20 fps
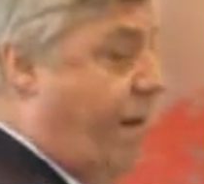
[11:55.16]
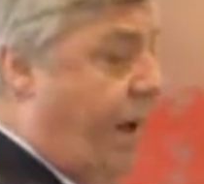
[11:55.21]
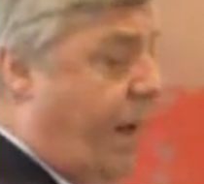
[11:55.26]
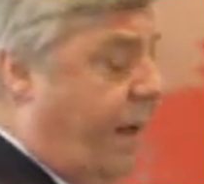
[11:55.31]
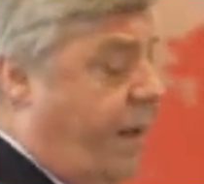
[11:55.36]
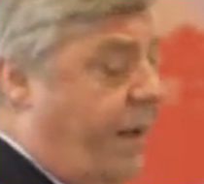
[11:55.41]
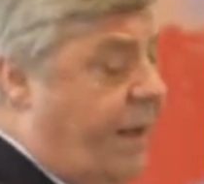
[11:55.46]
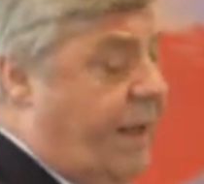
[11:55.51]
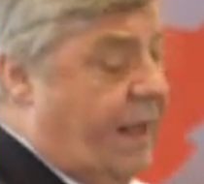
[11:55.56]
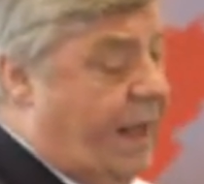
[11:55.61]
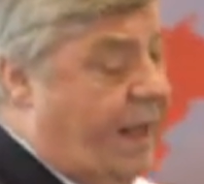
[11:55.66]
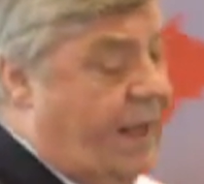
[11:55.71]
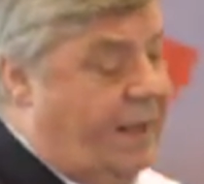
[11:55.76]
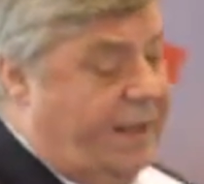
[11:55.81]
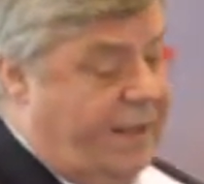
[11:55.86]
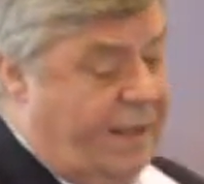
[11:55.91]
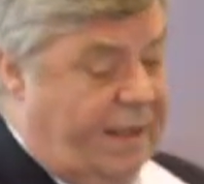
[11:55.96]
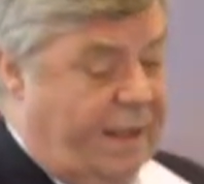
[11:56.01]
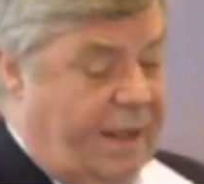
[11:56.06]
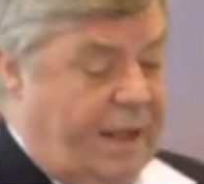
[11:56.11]

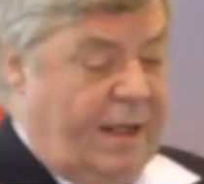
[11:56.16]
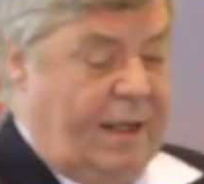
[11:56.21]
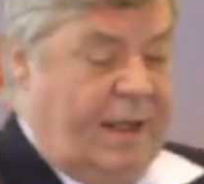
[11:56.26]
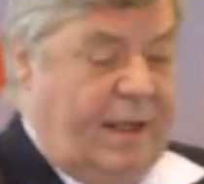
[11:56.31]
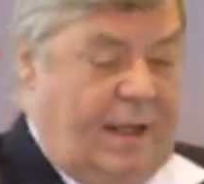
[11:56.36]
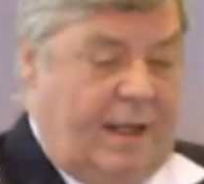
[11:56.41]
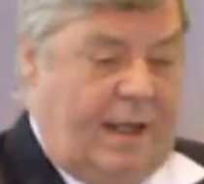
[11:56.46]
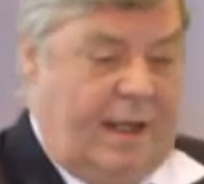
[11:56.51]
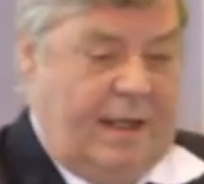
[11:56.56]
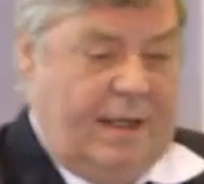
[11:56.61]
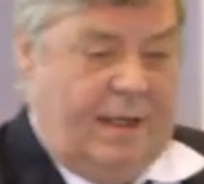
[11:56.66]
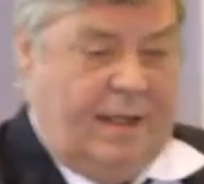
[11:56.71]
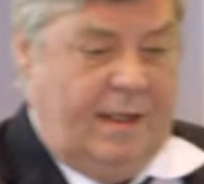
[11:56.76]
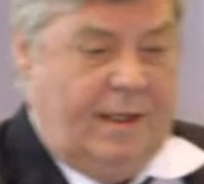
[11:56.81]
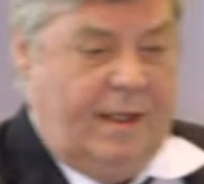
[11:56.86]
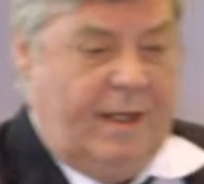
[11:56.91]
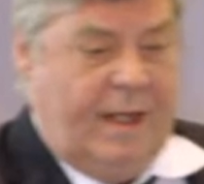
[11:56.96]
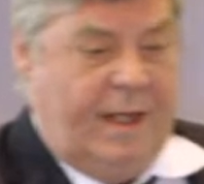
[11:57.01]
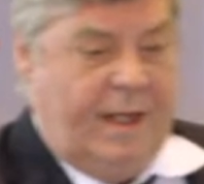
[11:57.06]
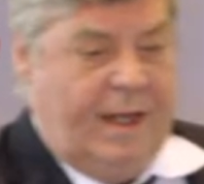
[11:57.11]
recognized in
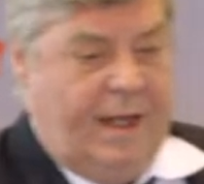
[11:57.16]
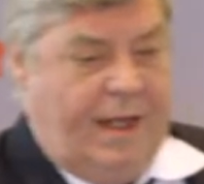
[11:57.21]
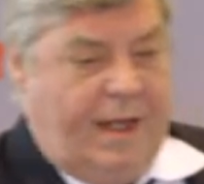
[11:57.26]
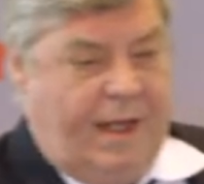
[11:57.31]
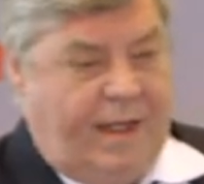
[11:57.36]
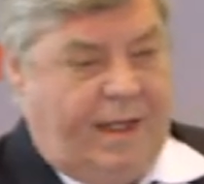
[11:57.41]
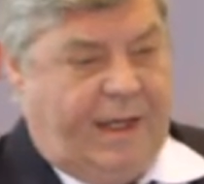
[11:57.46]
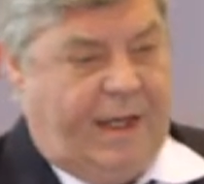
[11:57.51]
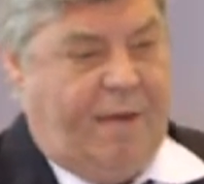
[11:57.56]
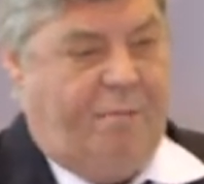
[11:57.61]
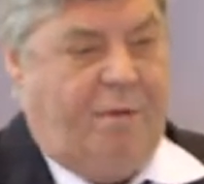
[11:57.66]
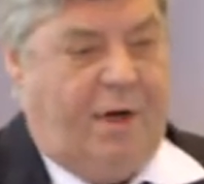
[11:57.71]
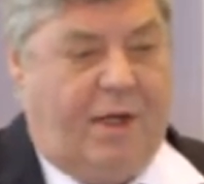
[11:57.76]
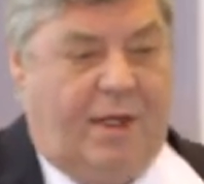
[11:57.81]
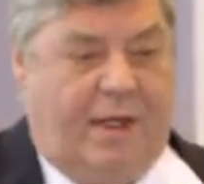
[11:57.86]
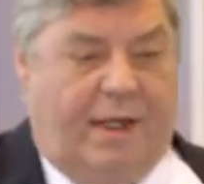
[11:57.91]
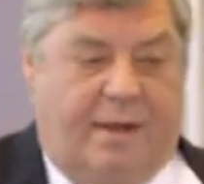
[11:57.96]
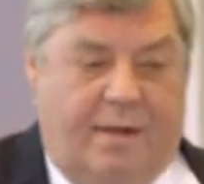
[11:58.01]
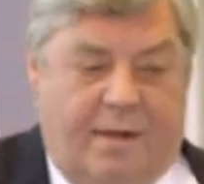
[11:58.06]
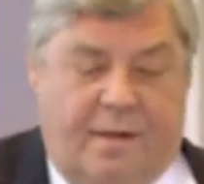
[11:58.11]
the
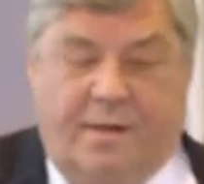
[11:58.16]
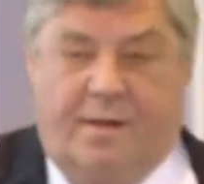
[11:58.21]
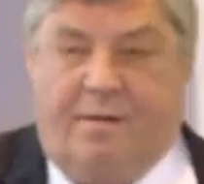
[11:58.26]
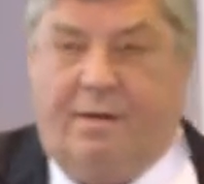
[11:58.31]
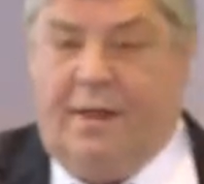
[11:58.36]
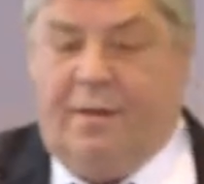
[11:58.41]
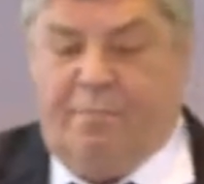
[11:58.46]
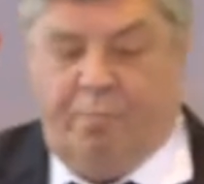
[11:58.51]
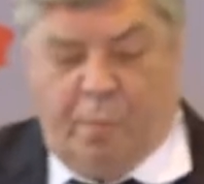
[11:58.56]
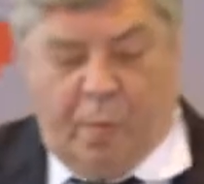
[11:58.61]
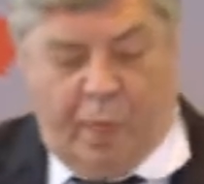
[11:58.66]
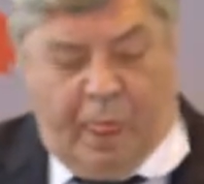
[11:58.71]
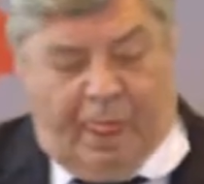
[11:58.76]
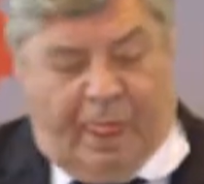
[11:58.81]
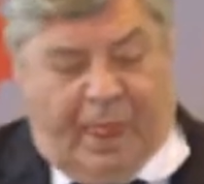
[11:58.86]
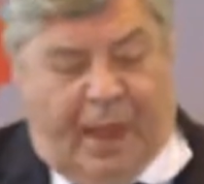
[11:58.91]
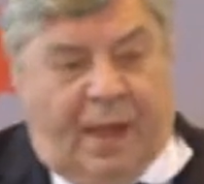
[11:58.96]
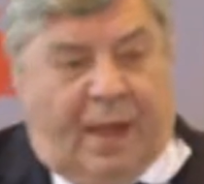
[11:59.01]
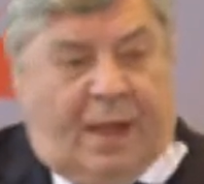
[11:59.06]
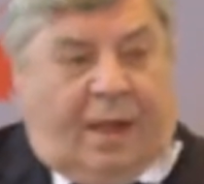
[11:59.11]
chemical industry.
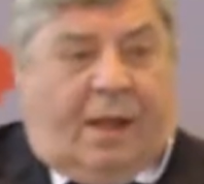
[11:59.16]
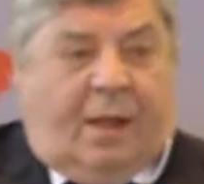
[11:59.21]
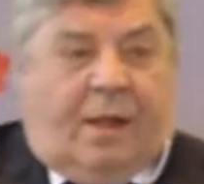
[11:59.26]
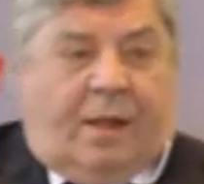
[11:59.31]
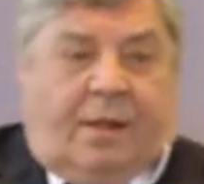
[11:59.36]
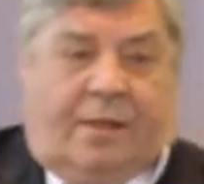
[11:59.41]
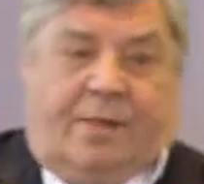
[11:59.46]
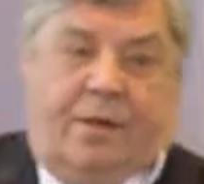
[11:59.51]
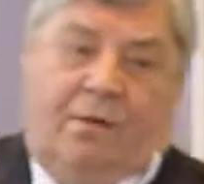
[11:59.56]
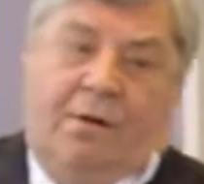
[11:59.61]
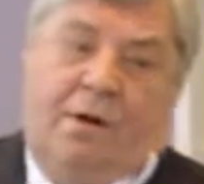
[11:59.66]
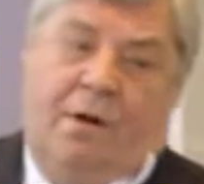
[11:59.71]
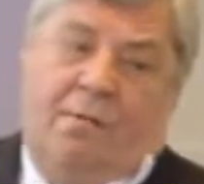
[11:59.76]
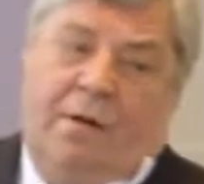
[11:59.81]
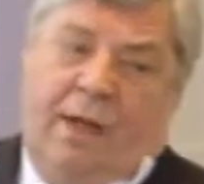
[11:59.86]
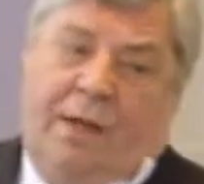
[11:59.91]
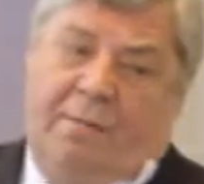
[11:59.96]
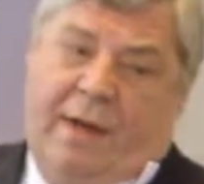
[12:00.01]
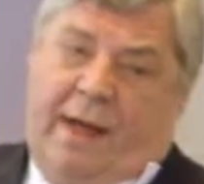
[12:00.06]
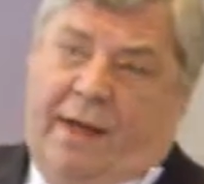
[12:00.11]
So
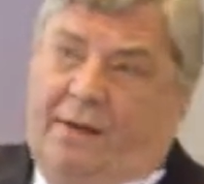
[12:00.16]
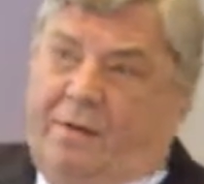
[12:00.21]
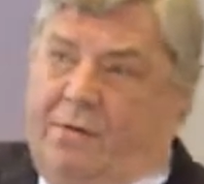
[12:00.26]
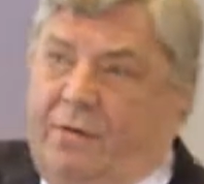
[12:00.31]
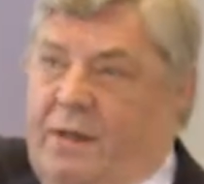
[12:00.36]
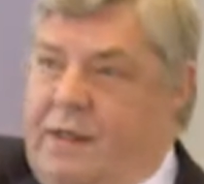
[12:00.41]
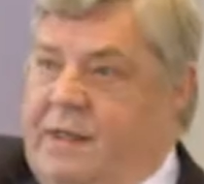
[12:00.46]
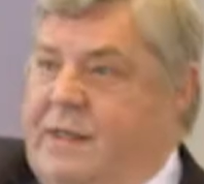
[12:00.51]
going back to the